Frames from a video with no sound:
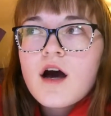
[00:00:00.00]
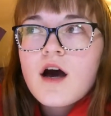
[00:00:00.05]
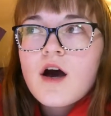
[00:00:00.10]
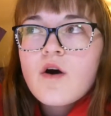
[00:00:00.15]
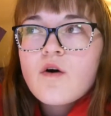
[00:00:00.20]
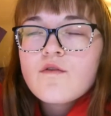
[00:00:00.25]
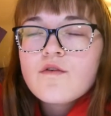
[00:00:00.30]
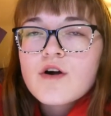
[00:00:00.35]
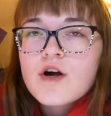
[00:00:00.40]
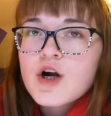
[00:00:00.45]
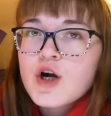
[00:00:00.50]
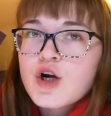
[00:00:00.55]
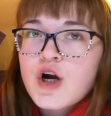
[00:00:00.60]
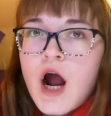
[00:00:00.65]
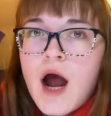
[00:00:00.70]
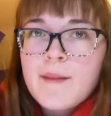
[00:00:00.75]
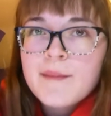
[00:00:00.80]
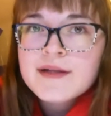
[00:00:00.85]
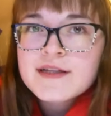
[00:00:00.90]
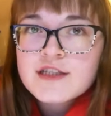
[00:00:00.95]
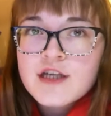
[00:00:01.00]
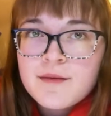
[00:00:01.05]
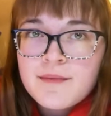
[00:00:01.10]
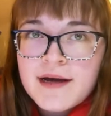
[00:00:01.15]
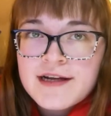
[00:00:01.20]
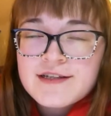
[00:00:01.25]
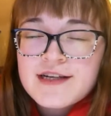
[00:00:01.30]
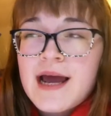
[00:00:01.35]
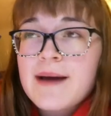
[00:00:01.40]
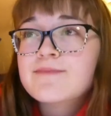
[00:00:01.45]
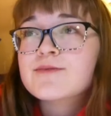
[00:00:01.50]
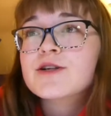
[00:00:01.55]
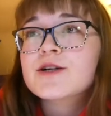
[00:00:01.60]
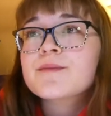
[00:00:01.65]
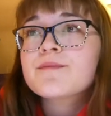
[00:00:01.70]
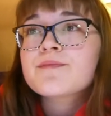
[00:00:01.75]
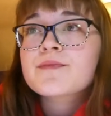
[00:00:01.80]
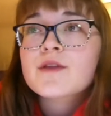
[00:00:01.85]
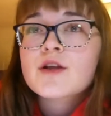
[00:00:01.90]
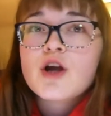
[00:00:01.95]
over her comments on my
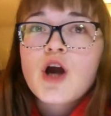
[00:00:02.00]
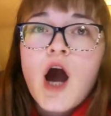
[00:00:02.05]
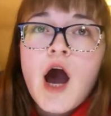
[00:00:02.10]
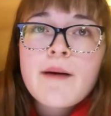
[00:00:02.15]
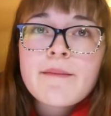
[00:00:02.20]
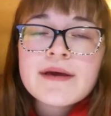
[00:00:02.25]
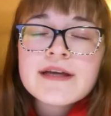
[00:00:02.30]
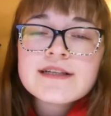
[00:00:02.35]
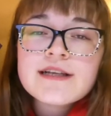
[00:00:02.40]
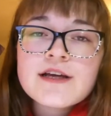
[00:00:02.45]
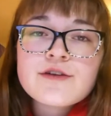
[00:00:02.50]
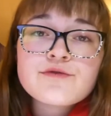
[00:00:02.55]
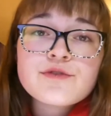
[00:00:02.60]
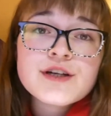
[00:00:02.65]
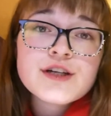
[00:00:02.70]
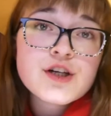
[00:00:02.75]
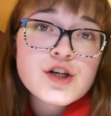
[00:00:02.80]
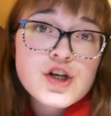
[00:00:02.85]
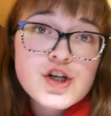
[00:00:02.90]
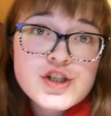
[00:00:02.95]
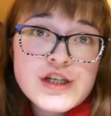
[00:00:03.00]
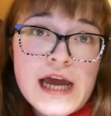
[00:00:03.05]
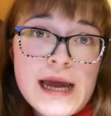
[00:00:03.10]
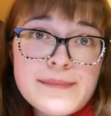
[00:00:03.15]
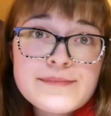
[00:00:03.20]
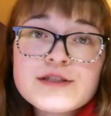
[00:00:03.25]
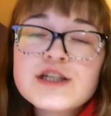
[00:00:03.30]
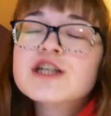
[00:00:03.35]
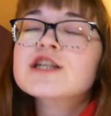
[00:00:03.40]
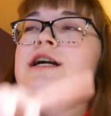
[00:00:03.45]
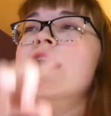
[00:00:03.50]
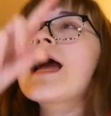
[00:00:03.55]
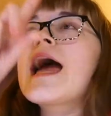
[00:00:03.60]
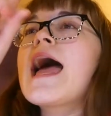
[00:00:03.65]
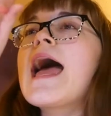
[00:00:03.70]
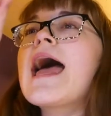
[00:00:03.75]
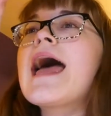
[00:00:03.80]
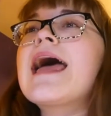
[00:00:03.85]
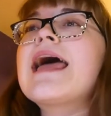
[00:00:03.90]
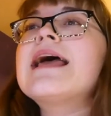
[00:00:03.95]
chapter, comment and read her chapter,
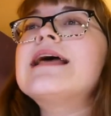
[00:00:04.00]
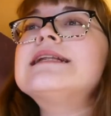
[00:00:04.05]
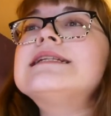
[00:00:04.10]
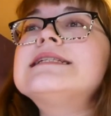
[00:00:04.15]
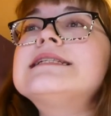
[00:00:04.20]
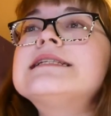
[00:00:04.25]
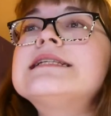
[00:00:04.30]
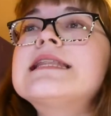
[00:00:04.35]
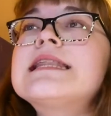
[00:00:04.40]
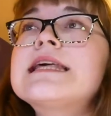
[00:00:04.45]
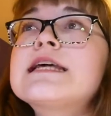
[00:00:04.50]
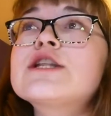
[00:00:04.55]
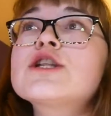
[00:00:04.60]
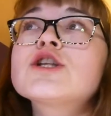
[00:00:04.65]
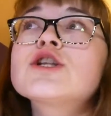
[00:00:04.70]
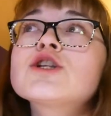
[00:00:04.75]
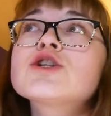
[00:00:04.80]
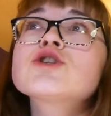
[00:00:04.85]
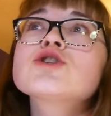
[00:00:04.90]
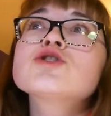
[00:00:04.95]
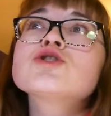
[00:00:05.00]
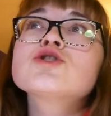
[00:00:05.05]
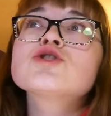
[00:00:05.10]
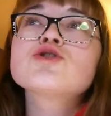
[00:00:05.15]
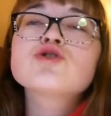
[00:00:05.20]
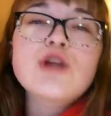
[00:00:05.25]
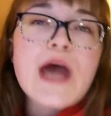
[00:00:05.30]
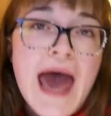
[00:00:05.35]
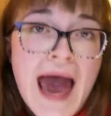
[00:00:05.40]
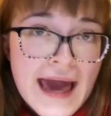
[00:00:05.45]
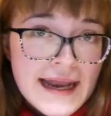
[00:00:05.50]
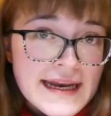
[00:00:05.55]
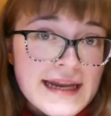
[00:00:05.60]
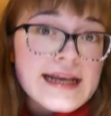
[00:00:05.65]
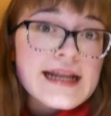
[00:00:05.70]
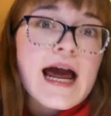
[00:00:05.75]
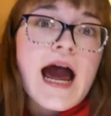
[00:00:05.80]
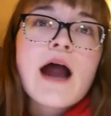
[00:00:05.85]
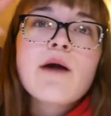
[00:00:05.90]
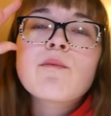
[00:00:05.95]
and then
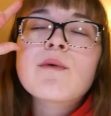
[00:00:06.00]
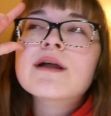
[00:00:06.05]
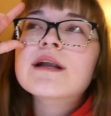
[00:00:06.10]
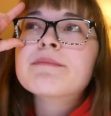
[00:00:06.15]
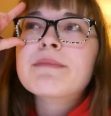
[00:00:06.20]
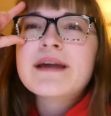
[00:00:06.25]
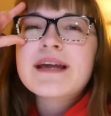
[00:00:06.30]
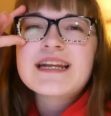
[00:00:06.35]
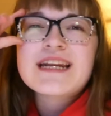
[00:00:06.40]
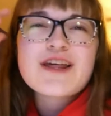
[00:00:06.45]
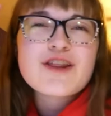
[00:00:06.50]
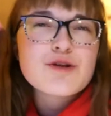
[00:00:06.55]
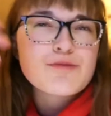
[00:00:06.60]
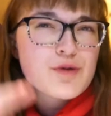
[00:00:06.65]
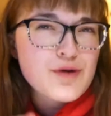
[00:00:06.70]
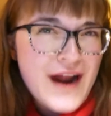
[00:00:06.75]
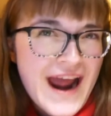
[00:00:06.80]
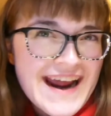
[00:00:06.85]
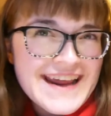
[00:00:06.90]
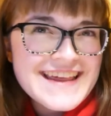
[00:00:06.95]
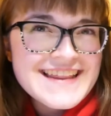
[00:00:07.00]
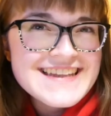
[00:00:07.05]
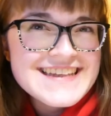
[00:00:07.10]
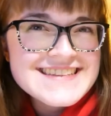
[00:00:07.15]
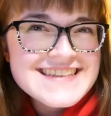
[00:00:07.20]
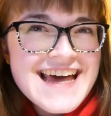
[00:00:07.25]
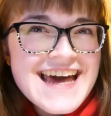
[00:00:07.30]
edit. I want to make another Miraculous